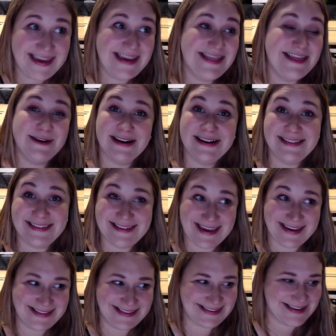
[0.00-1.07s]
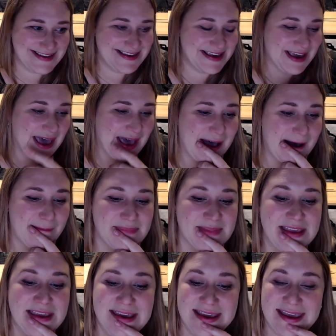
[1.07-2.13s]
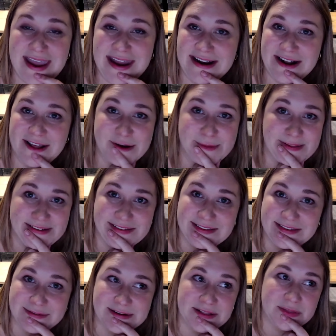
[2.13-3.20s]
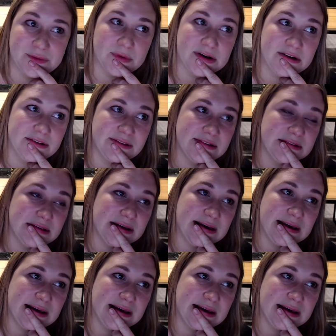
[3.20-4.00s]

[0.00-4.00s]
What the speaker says: in the United States, and in other places around the world,